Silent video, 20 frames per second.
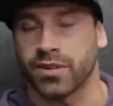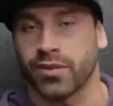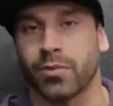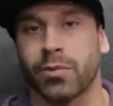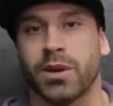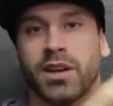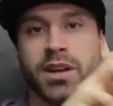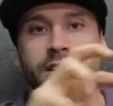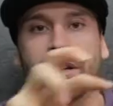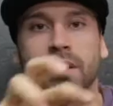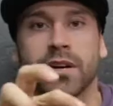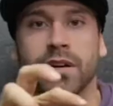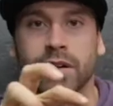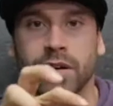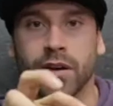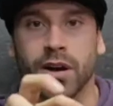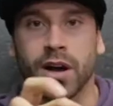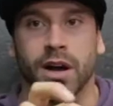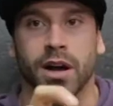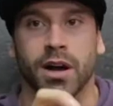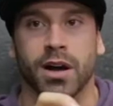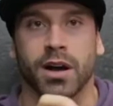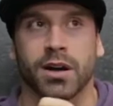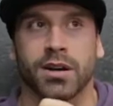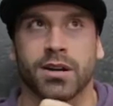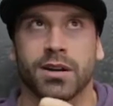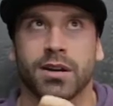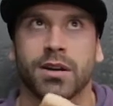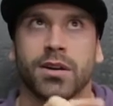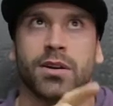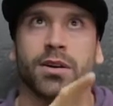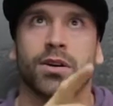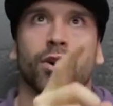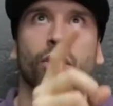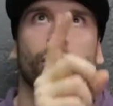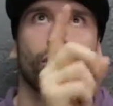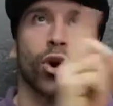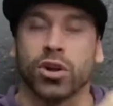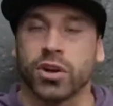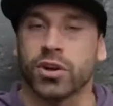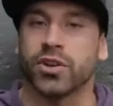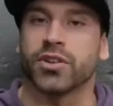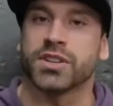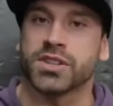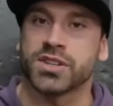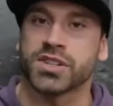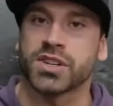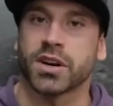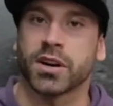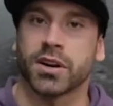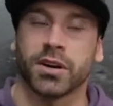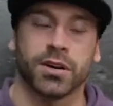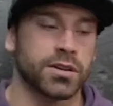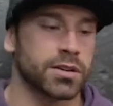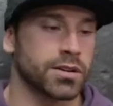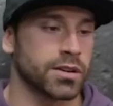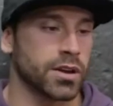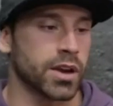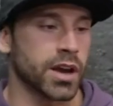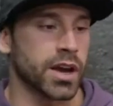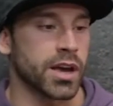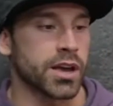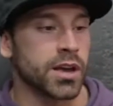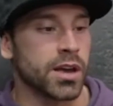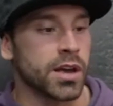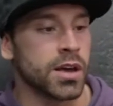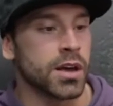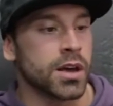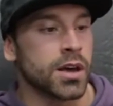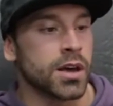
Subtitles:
to me earlier this year, okay?